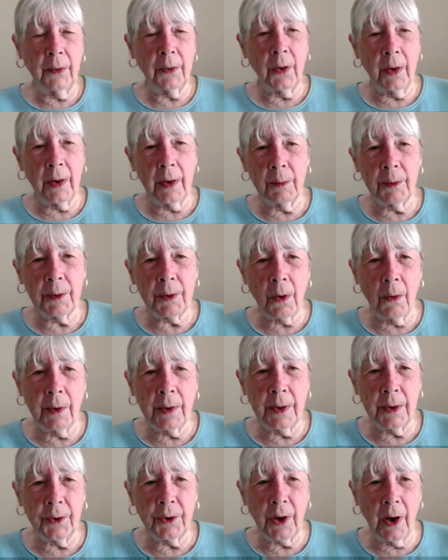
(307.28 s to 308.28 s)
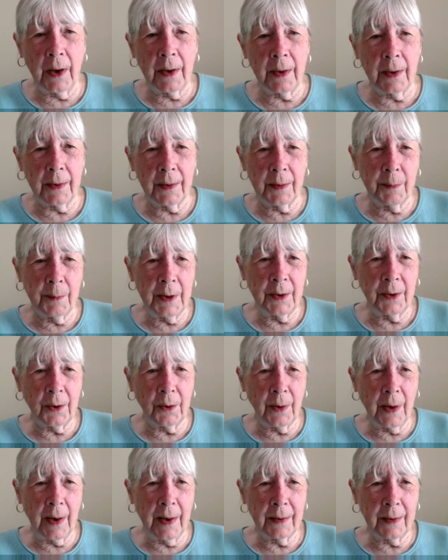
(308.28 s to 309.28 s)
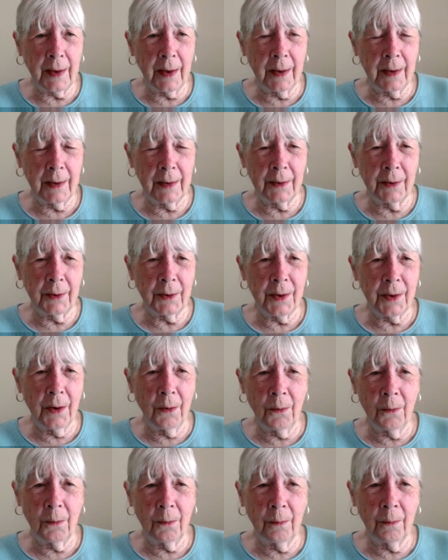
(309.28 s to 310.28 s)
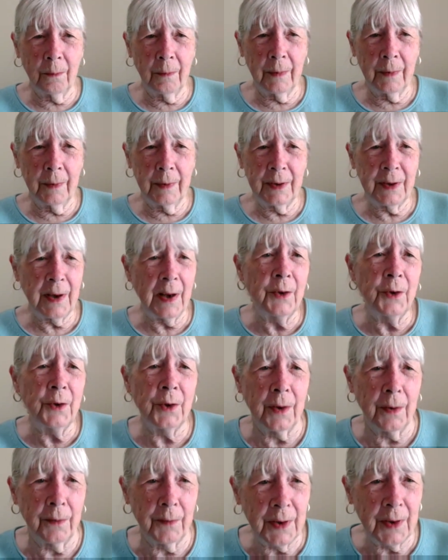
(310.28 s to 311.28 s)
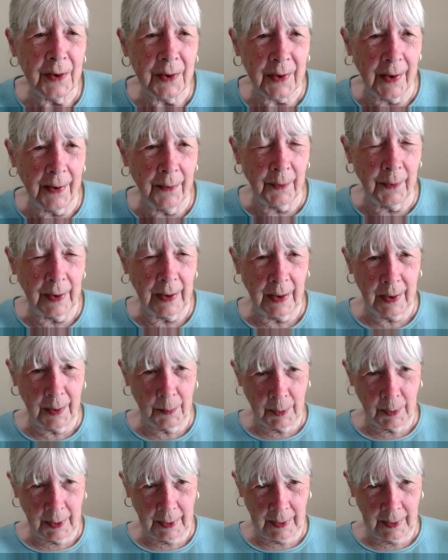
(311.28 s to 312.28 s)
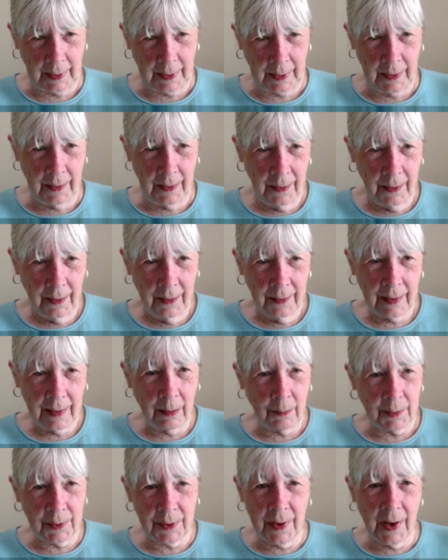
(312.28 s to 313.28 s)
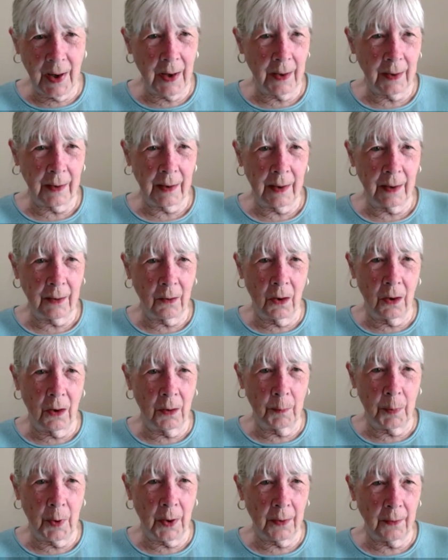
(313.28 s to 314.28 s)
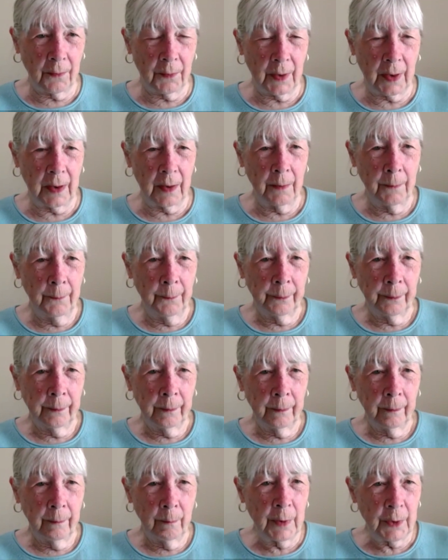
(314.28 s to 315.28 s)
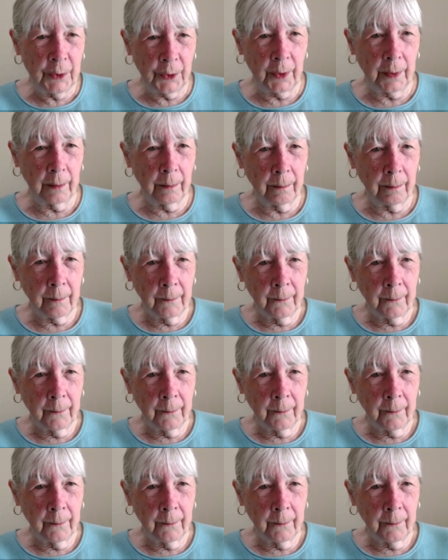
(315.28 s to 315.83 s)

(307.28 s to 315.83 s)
thought he was going to China to meet the Grand Khan. There's no intention of enslaving anybody. That was not at all part of the mission.